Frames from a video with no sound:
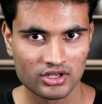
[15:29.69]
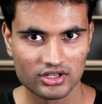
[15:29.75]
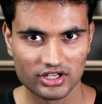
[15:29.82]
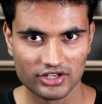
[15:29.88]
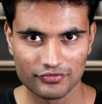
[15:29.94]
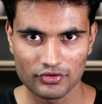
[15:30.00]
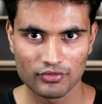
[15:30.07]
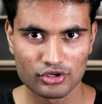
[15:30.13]

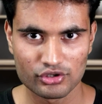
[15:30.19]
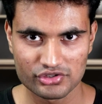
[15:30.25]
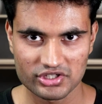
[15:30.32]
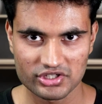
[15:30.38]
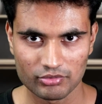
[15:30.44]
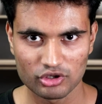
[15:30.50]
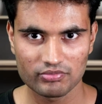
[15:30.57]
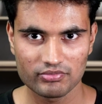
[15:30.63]
If you want to
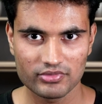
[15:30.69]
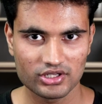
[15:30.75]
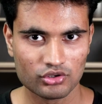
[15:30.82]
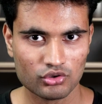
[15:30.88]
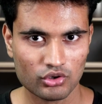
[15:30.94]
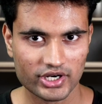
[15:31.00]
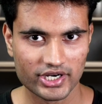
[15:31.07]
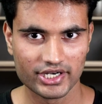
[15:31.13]
support me,
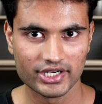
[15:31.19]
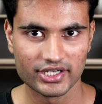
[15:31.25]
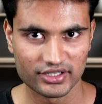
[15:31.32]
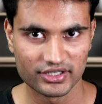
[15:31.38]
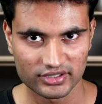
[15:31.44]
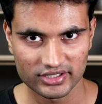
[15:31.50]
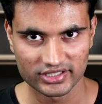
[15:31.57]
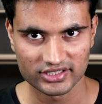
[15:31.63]
go ahead
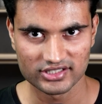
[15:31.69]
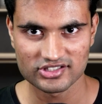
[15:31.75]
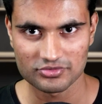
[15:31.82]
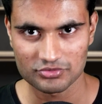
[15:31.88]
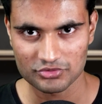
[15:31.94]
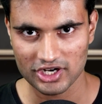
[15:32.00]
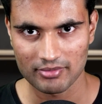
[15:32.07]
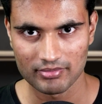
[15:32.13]
and click the
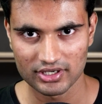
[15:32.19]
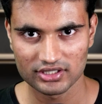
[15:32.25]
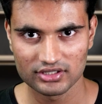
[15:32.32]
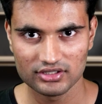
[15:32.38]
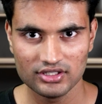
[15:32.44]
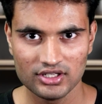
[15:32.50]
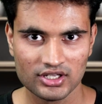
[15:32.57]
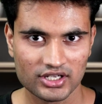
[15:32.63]
subscribe button,